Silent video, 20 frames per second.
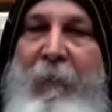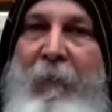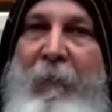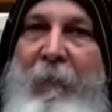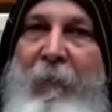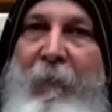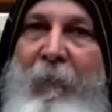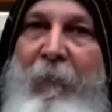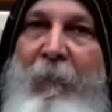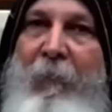
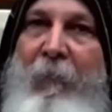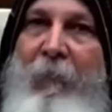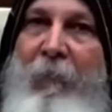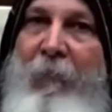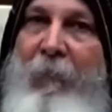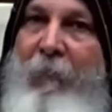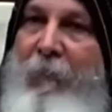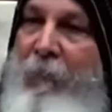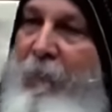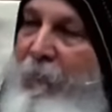
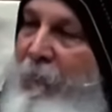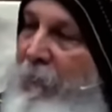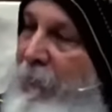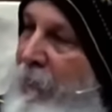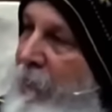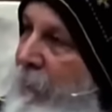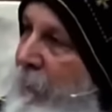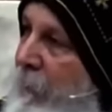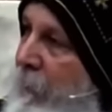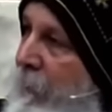
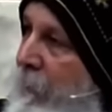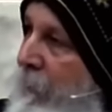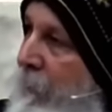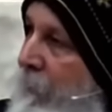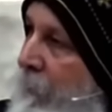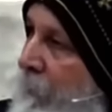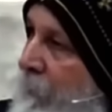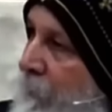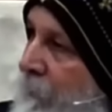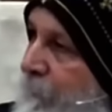
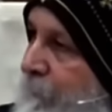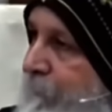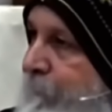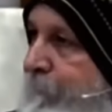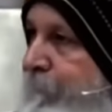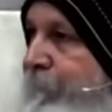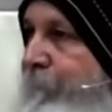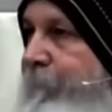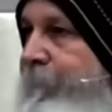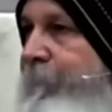
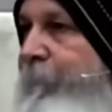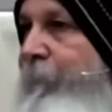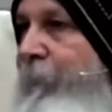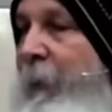(silence)